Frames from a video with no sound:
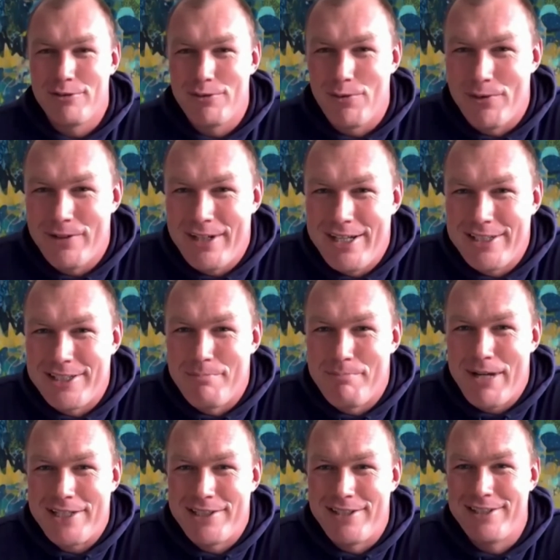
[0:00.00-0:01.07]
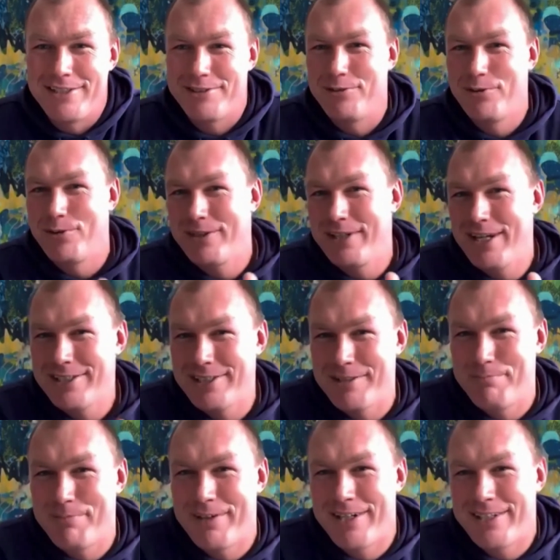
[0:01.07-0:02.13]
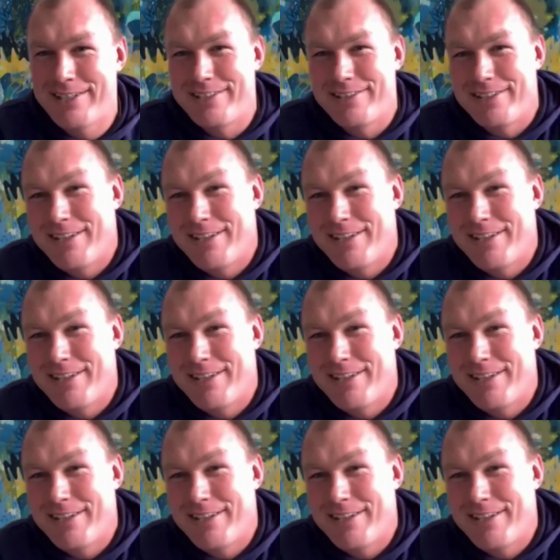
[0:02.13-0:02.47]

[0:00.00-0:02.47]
organizing bachelors and organizing parties,